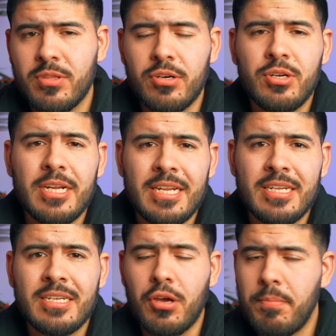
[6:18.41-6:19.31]
There
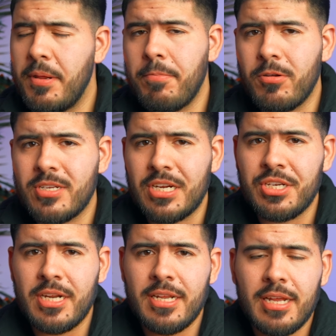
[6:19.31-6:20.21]
is good people in
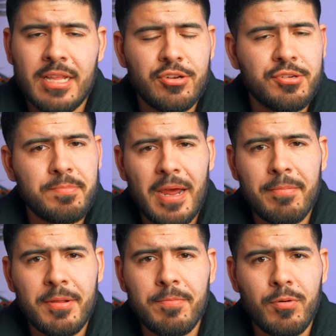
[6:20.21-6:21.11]
Section 8 and there's
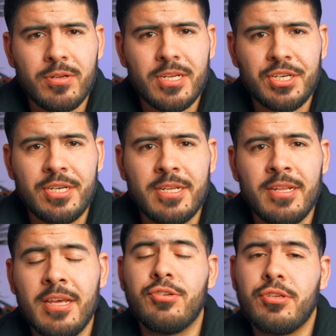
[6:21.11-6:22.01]
bad people in Section 8.
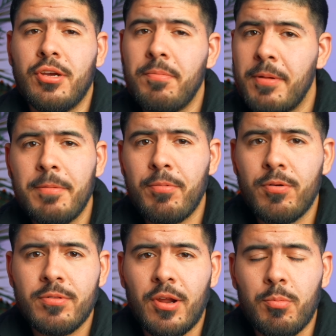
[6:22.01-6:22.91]
There's good
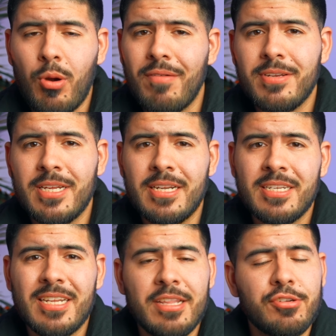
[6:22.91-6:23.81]
people that are private
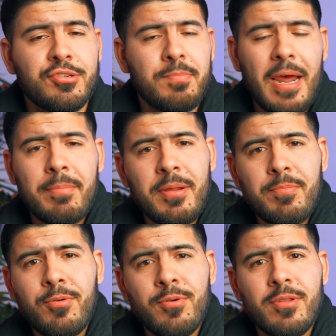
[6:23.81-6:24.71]
tenants and there's bad
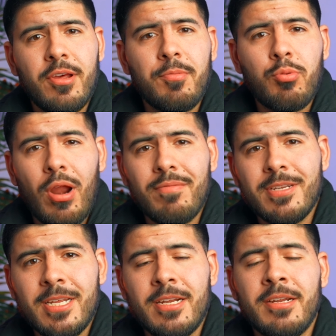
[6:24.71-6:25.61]
people that are
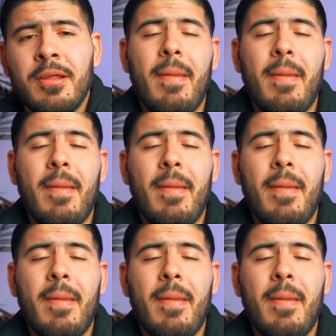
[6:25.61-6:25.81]
private tenants.